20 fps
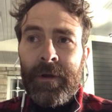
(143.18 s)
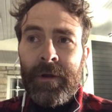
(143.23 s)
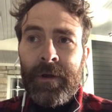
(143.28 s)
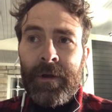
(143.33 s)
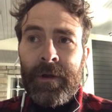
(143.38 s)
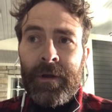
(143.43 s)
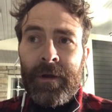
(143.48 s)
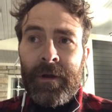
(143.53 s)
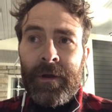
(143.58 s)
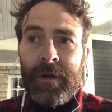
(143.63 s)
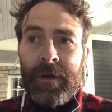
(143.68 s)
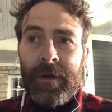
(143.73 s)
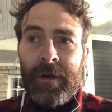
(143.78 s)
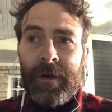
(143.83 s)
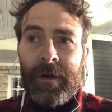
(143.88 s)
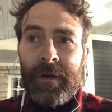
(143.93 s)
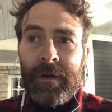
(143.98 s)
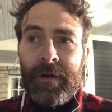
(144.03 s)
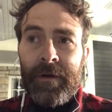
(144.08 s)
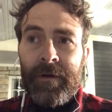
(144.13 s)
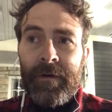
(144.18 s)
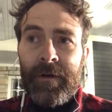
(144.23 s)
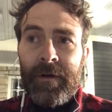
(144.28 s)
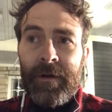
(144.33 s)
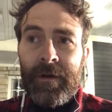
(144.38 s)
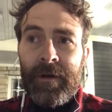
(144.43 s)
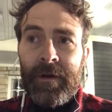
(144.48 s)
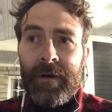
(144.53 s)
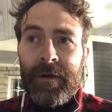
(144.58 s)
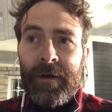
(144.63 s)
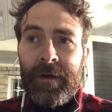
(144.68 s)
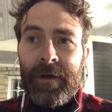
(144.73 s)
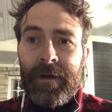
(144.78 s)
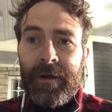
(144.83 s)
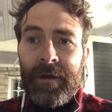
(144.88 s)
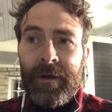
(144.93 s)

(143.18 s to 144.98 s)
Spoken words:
(no one is talking)